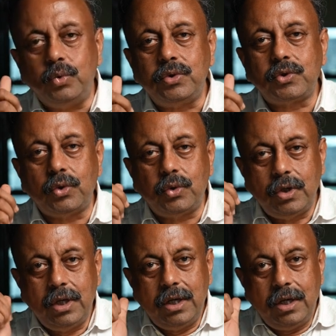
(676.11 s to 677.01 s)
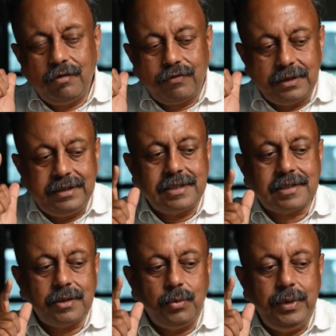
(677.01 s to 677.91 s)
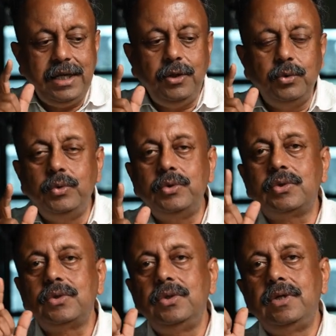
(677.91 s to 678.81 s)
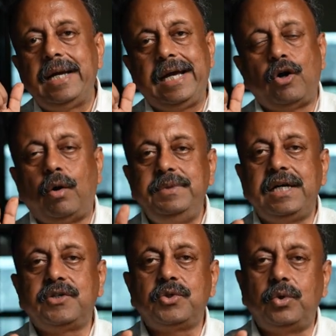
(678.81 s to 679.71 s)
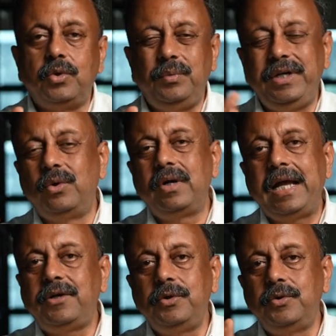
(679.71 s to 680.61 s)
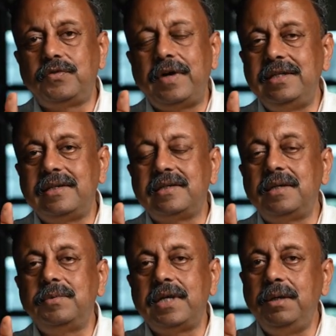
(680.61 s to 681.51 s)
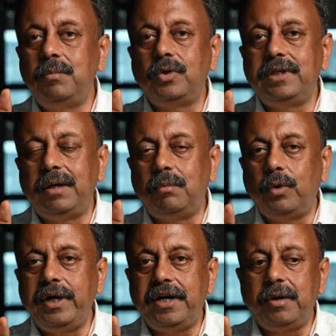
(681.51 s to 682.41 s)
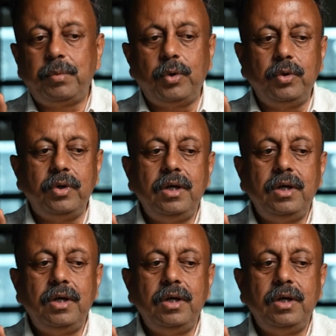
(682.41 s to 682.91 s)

So for this, we use an object store. We don't like to use file systems anymore, they are more error prone.